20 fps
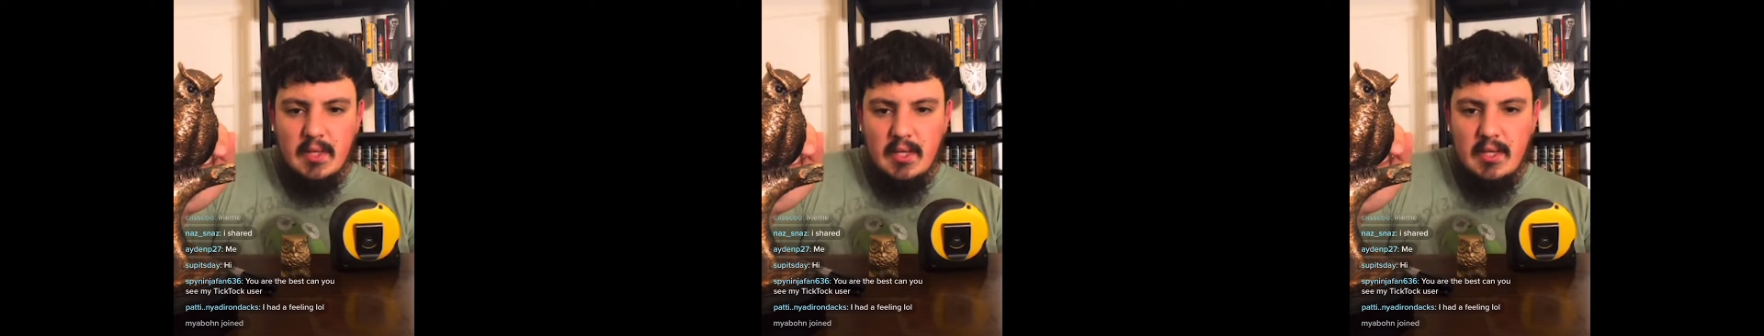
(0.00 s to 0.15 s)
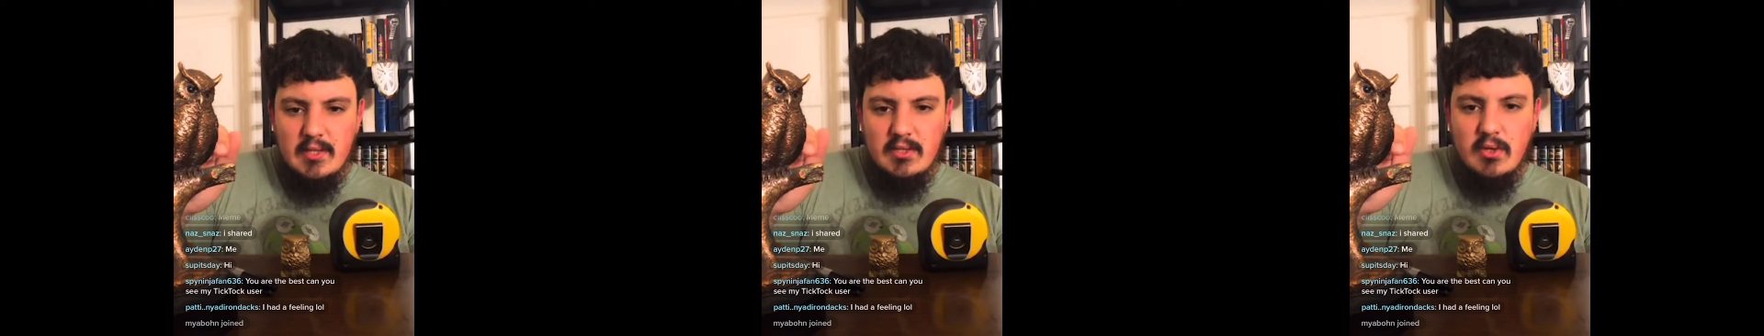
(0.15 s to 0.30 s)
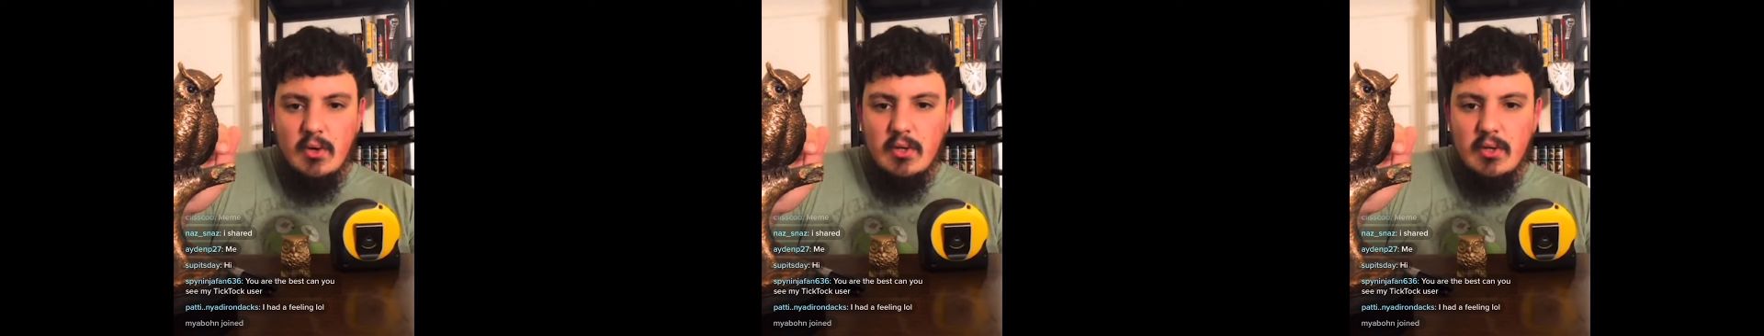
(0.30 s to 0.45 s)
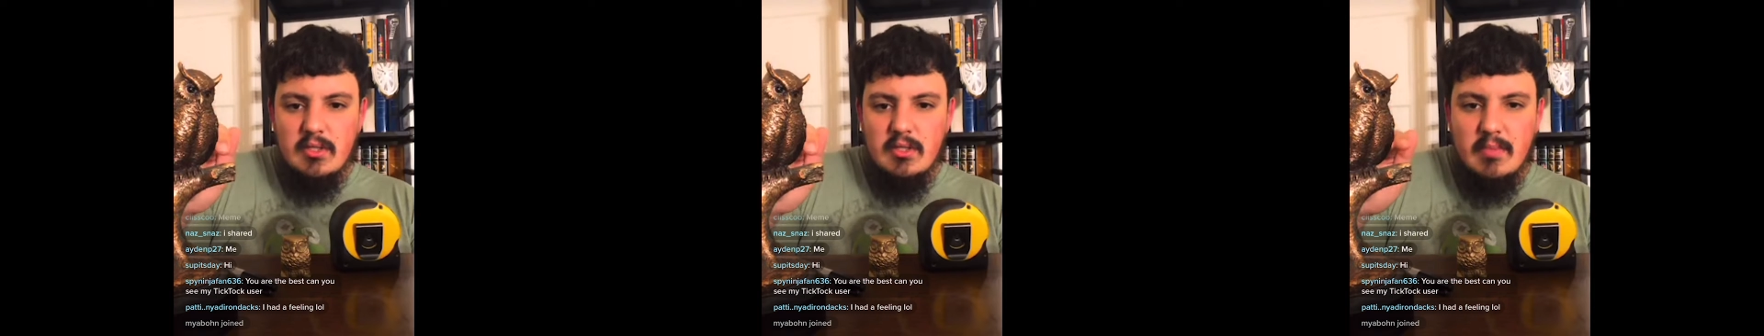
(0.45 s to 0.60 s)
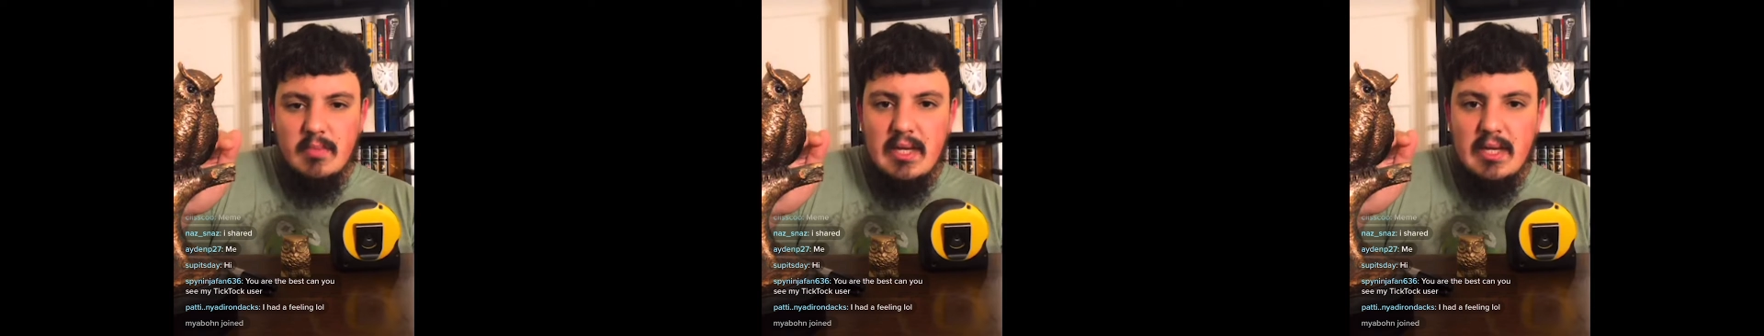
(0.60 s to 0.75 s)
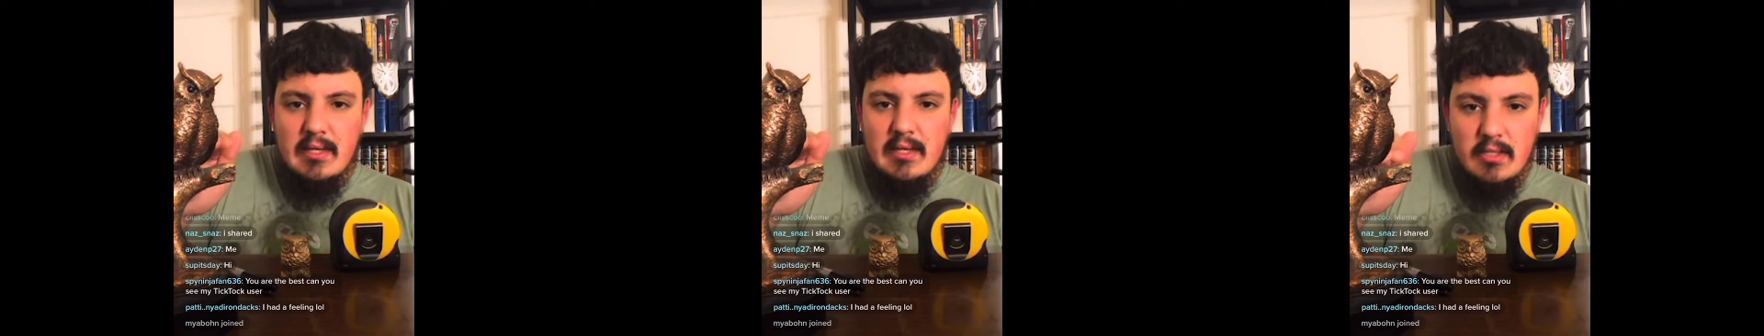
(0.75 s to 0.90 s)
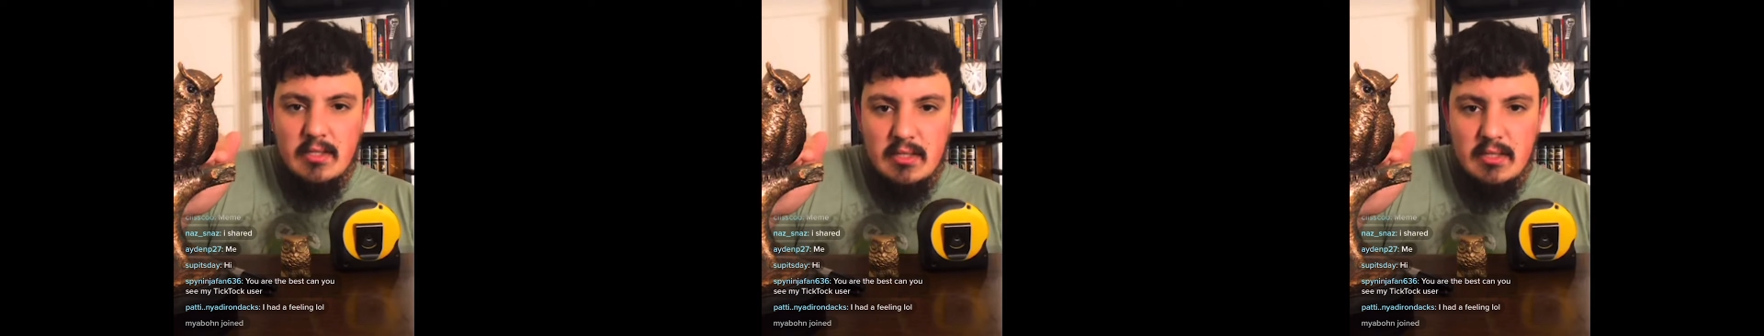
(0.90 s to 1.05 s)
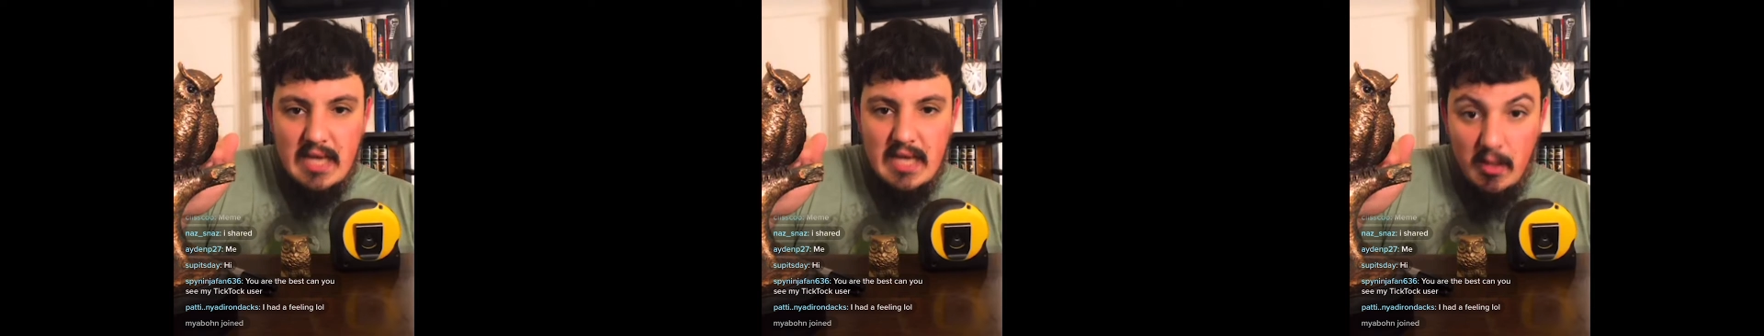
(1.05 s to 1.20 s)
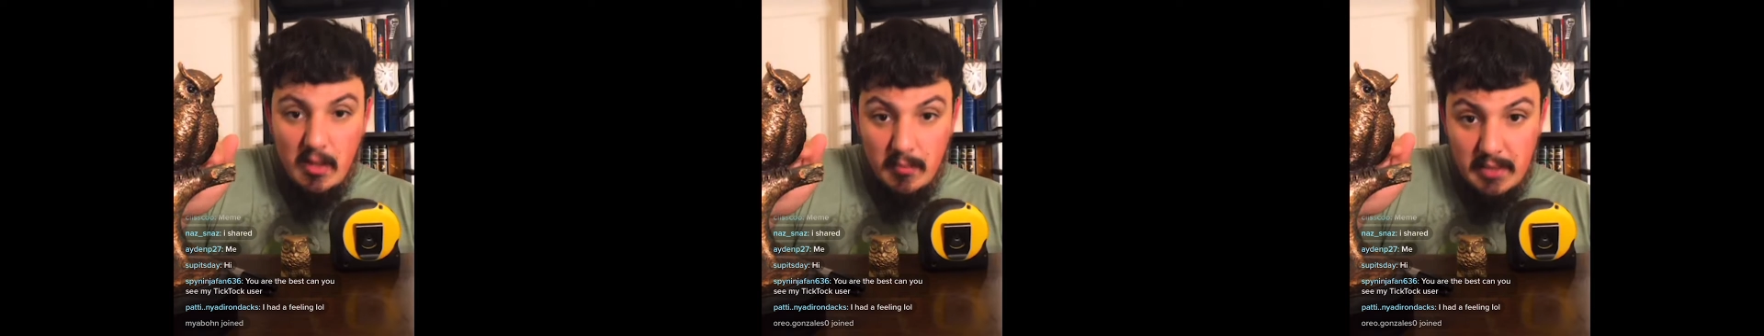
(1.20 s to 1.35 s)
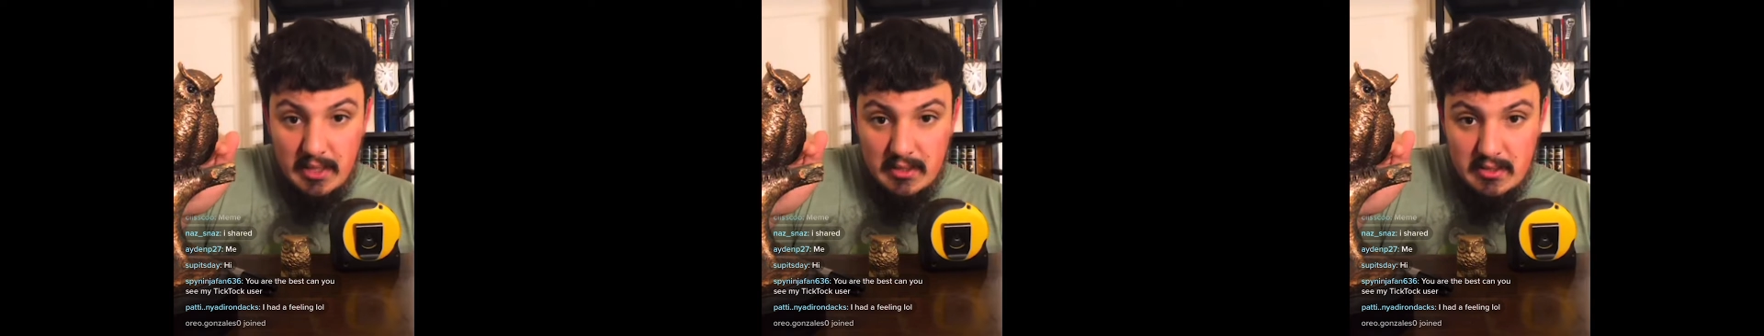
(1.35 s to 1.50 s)
is going to be to
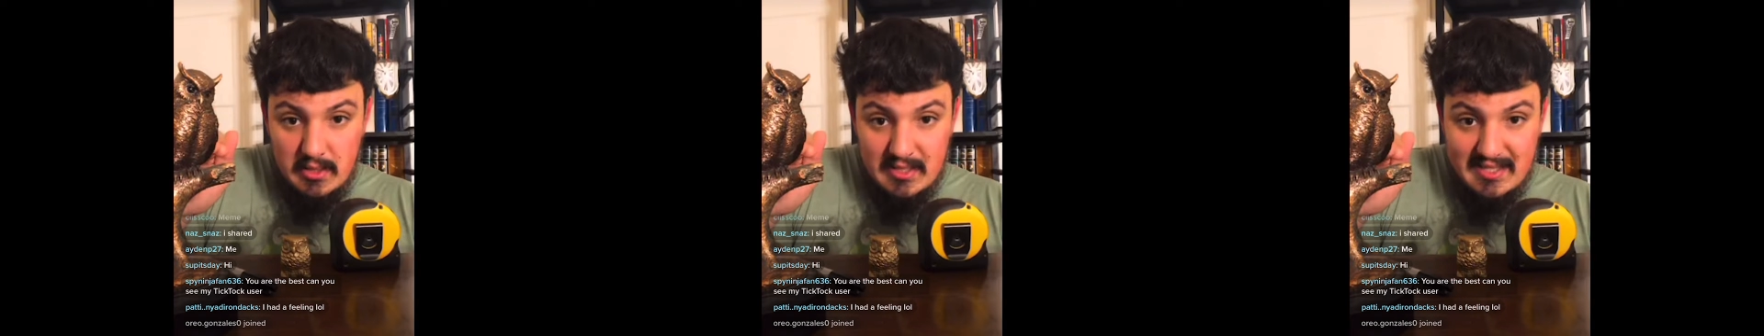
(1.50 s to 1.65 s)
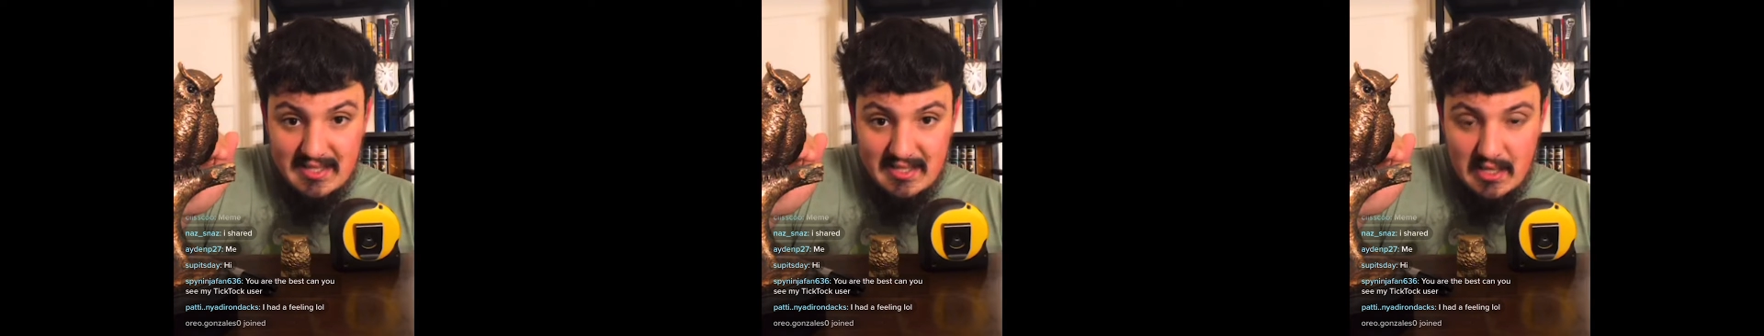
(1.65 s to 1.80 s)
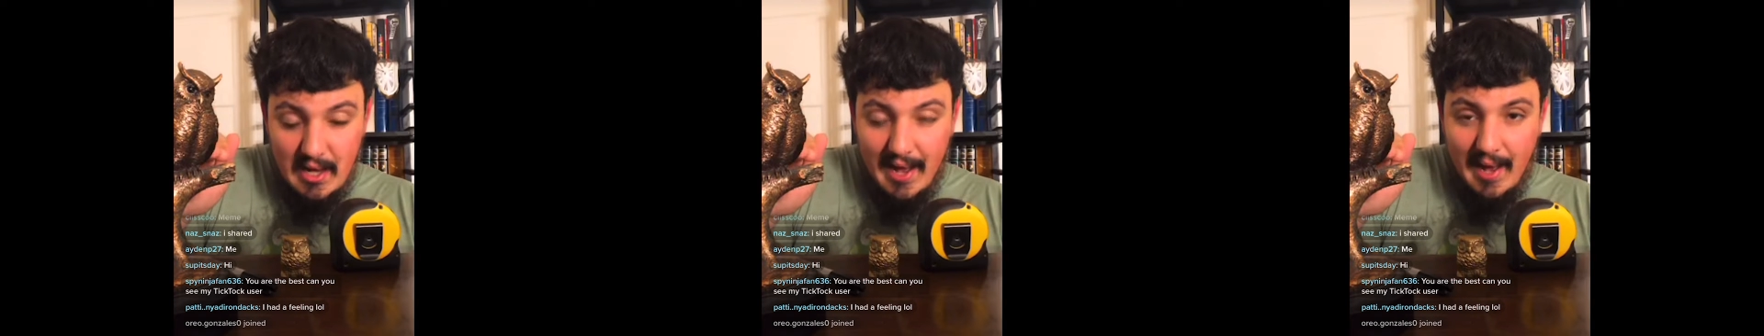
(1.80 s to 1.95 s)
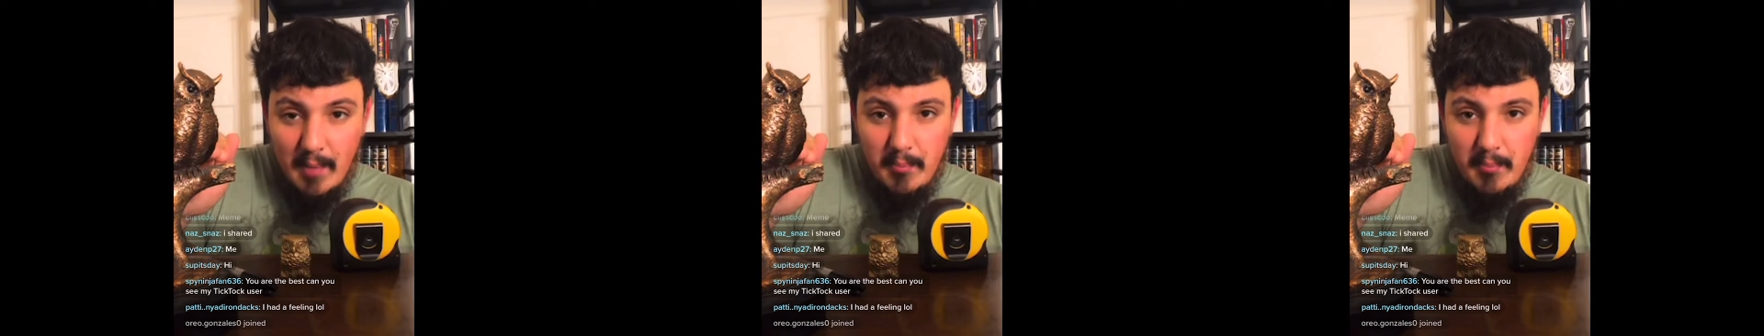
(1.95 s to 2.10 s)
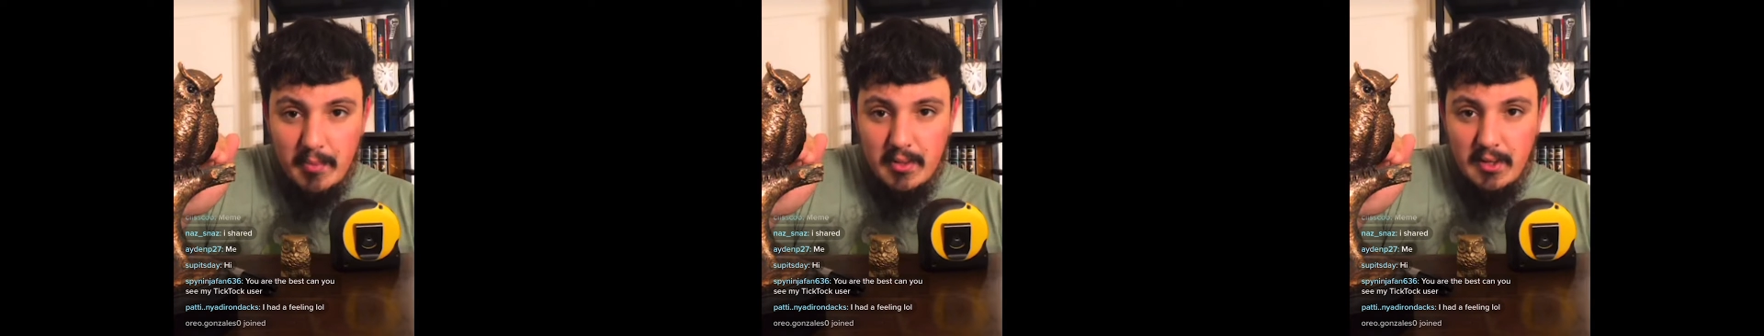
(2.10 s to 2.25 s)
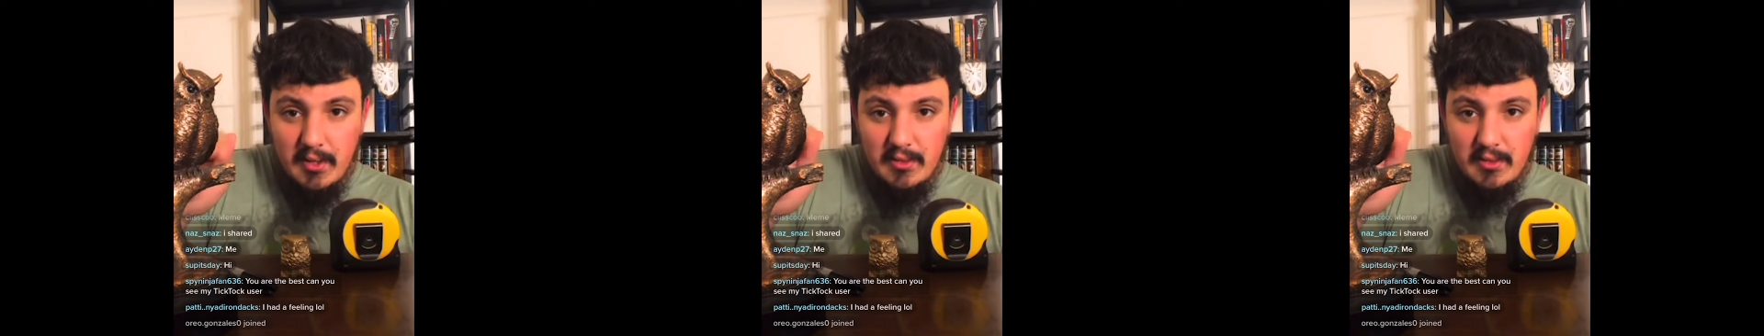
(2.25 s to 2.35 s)
tell me to stop